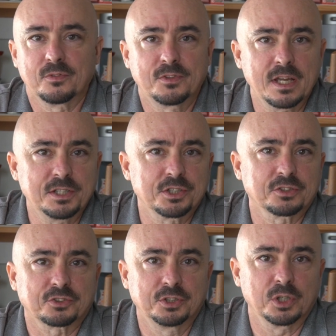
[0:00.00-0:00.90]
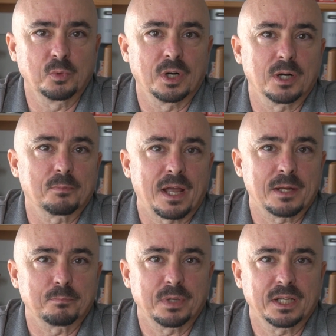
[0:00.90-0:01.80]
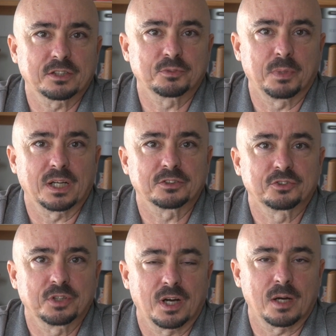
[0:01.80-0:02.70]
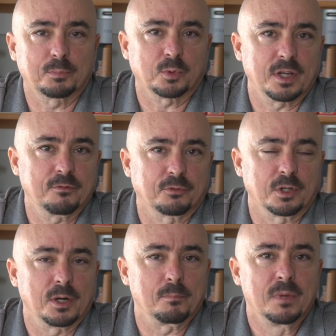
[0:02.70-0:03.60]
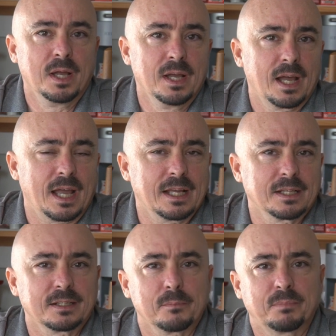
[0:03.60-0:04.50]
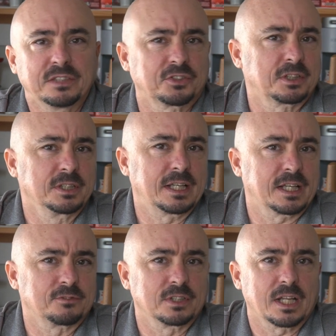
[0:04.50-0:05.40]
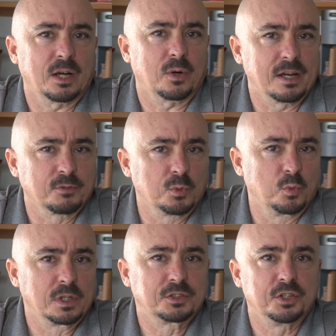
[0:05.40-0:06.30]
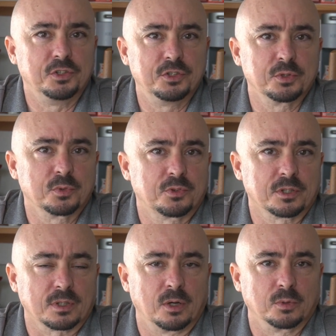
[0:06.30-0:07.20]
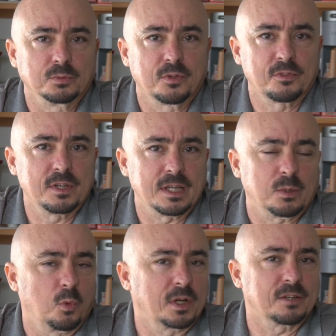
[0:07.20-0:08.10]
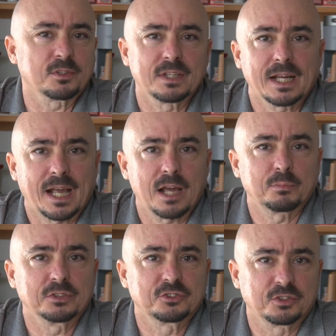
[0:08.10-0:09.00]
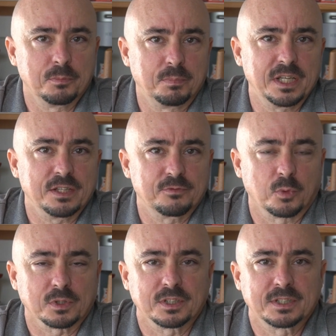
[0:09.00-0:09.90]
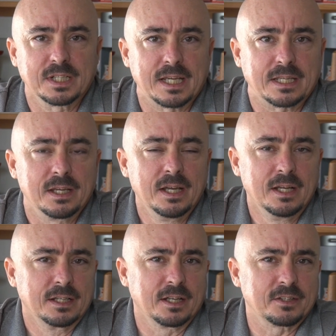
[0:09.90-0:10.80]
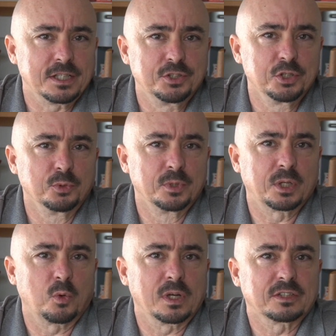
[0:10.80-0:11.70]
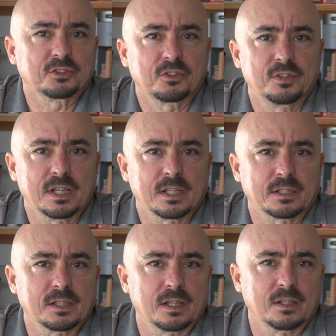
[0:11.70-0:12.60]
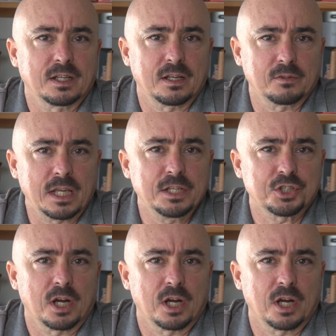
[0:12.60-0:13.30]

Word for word: they just go up and pick spots to operate from and basically kind of allow everyone to do their own thing, whatever that happens to be for the day. Now, they do request that uh, each